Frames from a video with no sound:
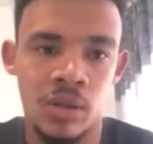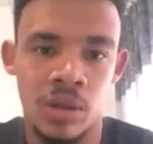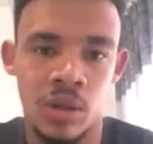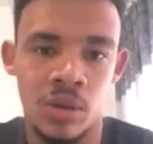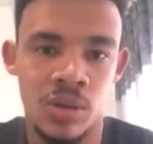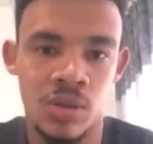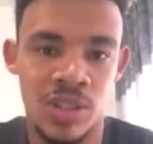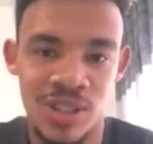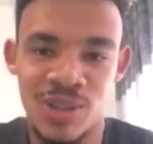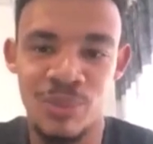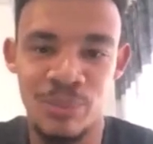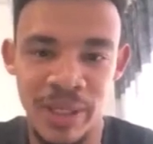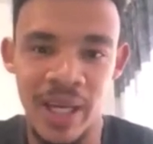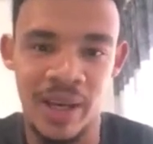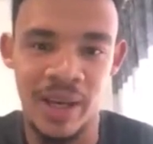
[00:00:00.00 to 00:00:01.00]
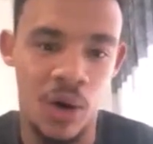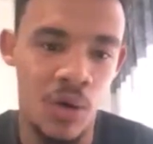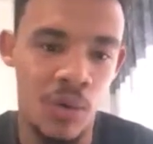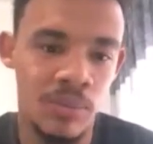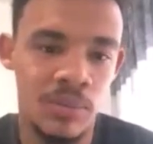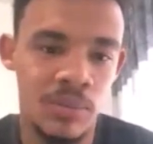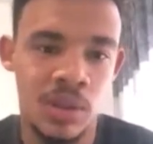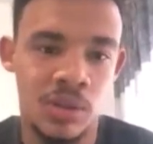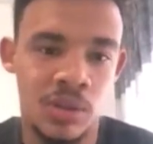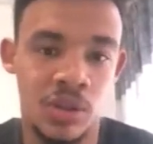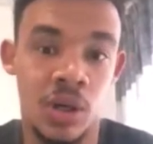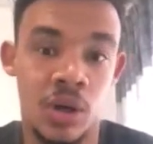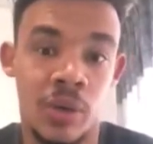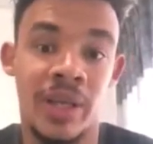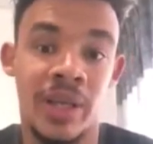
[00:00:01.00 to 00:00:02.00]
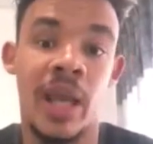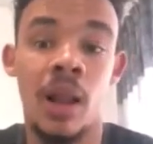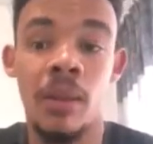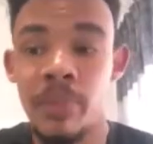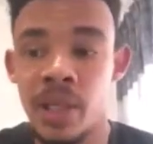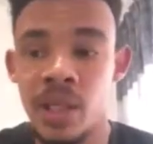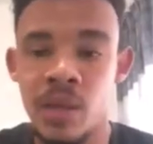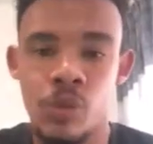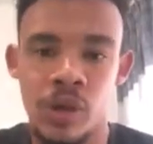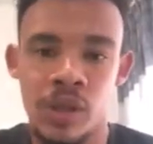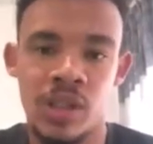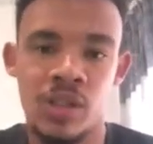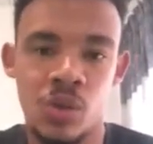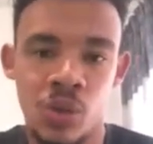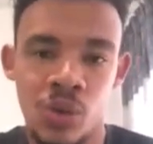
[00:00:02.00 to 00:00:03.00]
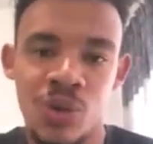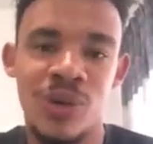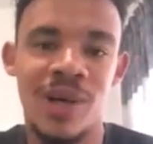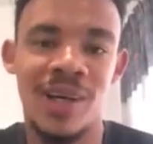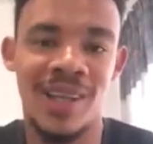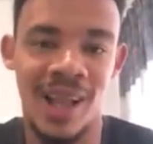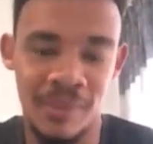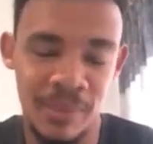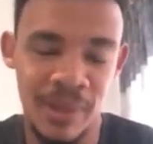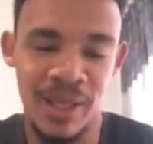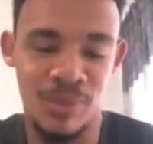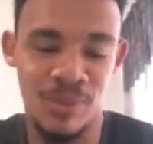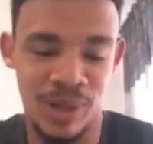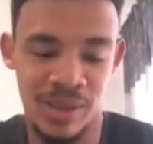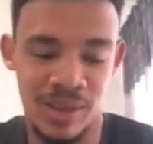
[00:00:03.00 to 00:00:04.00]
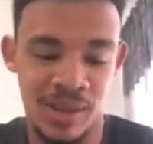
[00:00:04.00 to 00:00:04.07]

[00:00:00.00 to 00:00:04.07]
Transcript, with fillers: So just to be at home, you know, and helping him with his schoolwork, helping him with